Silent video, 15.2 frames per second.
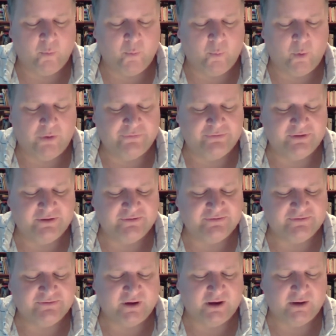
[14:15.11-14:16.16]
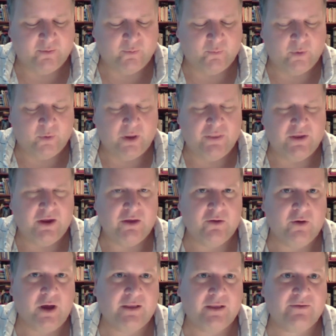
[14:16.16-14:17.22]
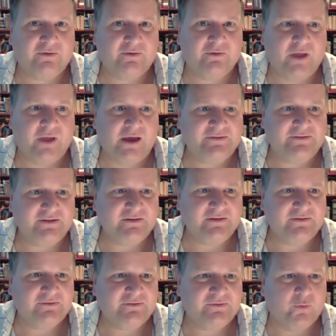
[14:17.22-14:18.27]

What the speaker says: was this one that you had to license,